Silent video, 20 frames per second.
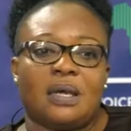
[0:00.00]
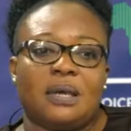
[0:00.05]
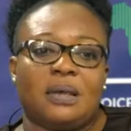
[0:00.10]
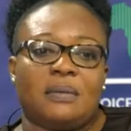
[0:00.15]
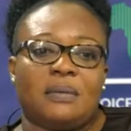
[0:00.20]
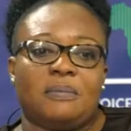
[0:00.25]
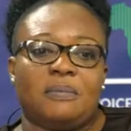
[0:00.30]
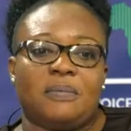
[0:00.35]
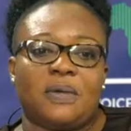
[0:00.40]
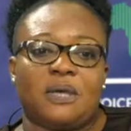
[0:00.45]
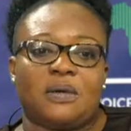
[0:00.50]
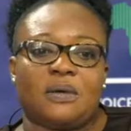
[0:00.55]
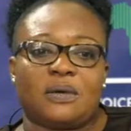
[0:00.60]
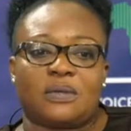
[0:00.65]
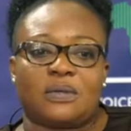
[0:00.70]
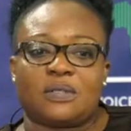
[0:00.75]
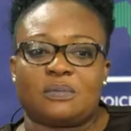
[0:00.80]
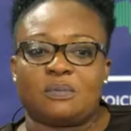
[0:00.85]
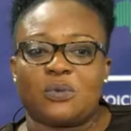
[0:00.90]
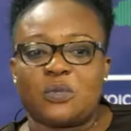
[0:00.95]

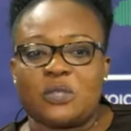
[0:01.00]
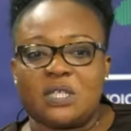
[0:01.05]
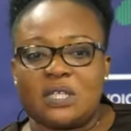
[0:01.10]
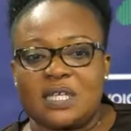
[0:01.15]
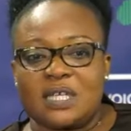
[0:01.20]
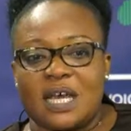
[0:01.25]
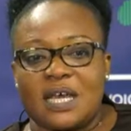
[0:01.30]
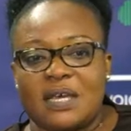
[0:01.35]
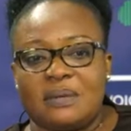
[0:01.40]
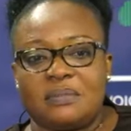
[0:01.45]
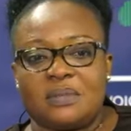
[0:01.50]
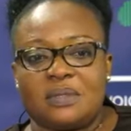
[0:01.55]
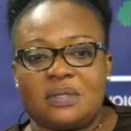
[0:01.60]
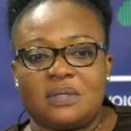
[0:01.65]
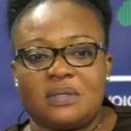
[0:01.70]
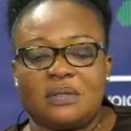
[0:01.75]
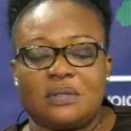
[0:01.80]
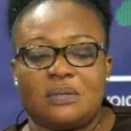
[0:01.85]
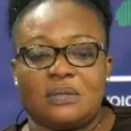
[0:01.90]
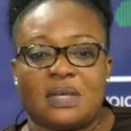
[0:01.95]
Because most times
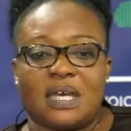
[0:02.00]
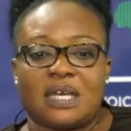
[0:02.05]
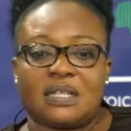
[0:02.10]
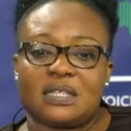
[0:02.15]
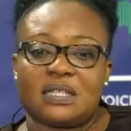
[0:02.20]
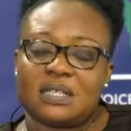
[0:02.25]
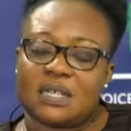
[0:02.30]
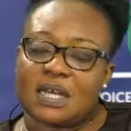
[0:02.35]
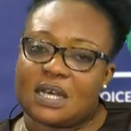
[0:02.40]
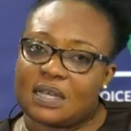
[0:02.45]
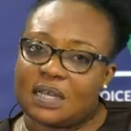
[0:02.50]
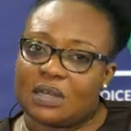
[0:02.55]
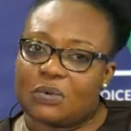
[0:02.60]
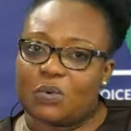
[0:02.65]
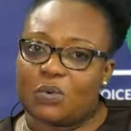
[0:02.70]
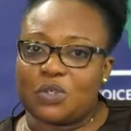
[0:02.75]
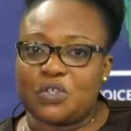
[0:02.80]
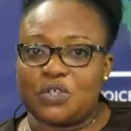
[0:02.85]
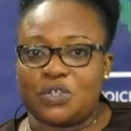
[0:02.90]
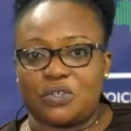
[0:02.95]
you get stuck in
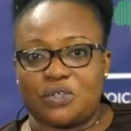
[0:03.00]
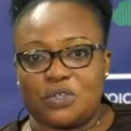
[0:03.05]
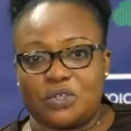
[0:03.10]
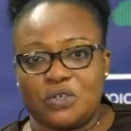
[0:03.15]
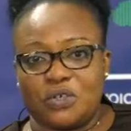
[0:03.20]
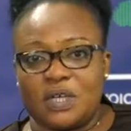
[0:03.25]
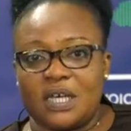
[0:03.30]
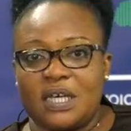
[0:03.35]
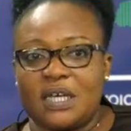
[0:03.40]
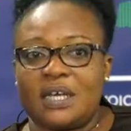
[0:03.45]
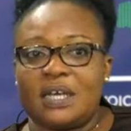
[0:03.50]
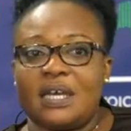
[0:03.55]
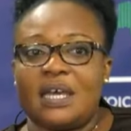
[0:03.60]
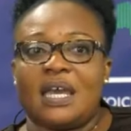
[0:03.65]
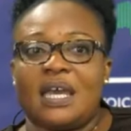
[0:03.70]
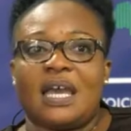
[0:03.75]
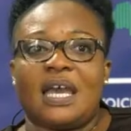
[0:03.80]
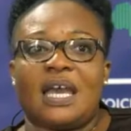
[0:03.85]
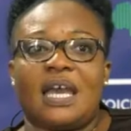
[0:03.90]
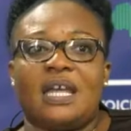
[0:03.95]
what you're doing
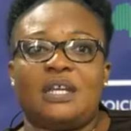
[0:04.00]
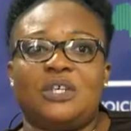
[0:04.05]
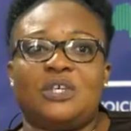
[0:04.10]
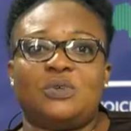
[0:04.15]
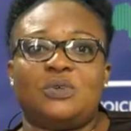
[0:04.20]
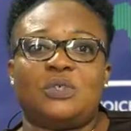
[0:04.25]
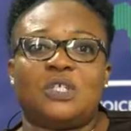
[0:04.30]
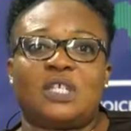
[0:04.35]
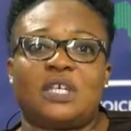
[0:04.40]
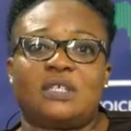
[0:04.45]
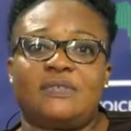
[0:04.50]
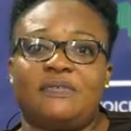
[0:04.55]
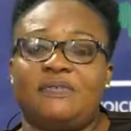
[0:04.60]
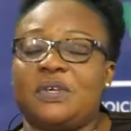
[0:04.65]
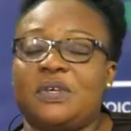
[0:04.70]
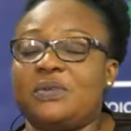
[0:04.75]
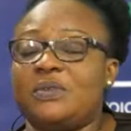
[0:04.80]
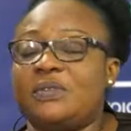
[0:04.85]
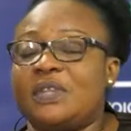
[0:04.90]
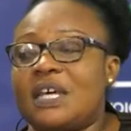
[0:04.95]
and you just
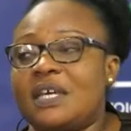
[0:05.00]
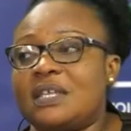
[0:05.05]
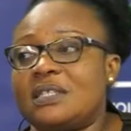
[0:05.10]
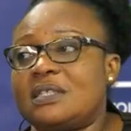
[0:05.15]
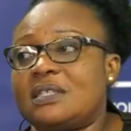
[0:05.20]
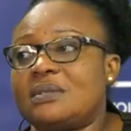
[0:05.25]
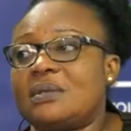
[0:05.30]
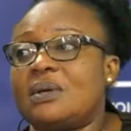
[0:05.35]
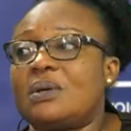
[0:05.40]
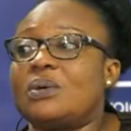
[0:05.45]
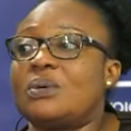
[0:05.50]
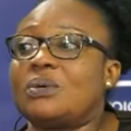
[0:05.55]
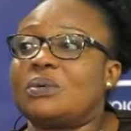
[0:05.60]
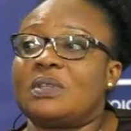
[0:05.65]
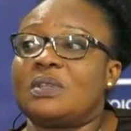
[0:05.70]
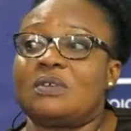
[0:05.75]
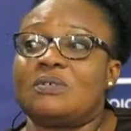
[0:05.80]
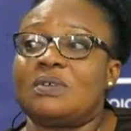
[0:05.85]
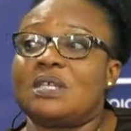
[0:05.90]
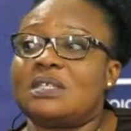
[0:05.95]
feel that, oh,
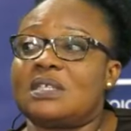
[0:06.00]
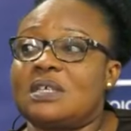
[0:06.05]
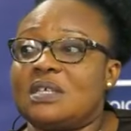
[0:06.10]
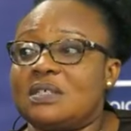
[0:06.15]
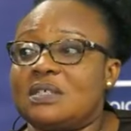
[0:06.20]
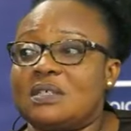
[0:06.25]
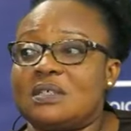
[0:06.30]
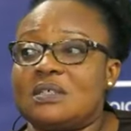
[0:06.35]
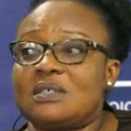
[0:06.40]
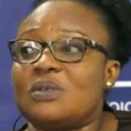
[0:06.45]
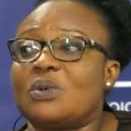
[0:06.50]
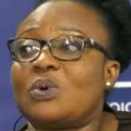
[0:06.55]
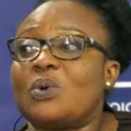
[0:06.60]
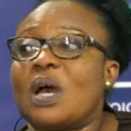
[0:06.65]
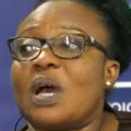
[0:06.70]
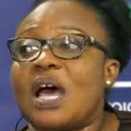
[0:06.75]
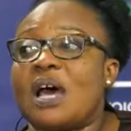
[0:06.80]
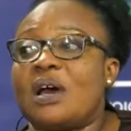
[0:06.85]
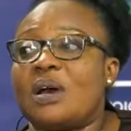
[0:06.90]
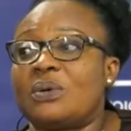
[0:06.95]
the researchers know
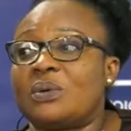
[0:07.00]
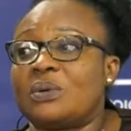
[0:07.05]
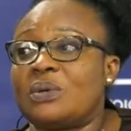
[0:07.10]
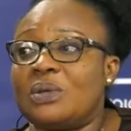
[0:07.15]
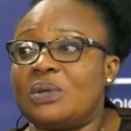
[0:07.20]
how